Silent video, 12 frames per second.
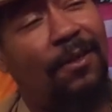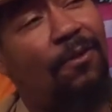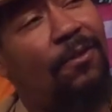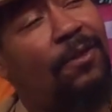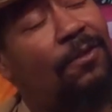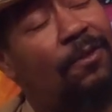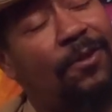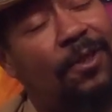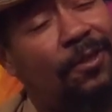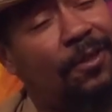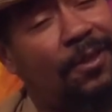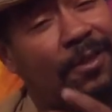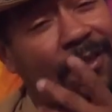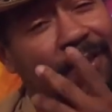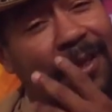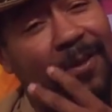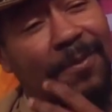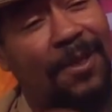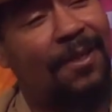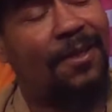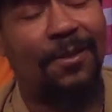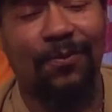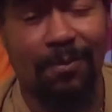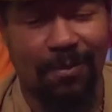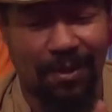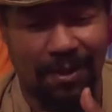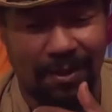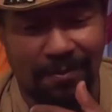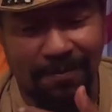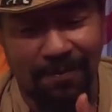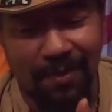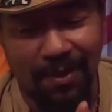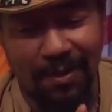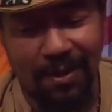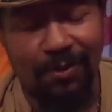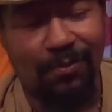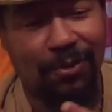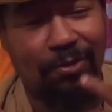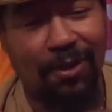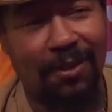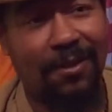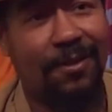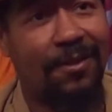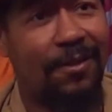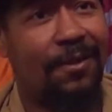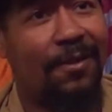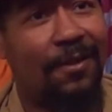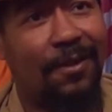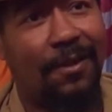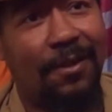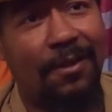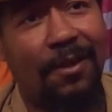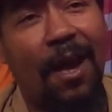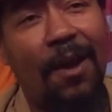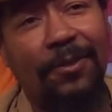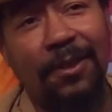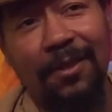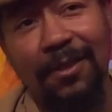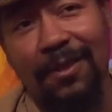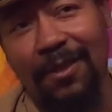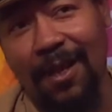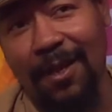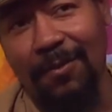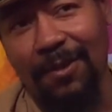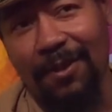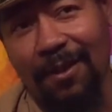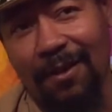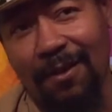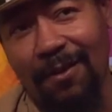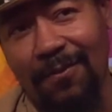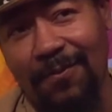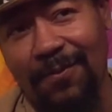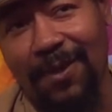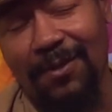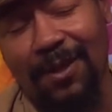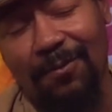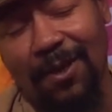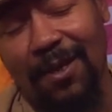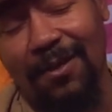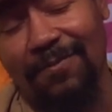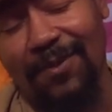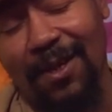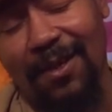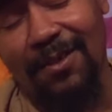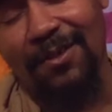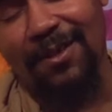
yo, you know what you need to name? He's from Trinity. You know what you need to name yourself? I was like, what? I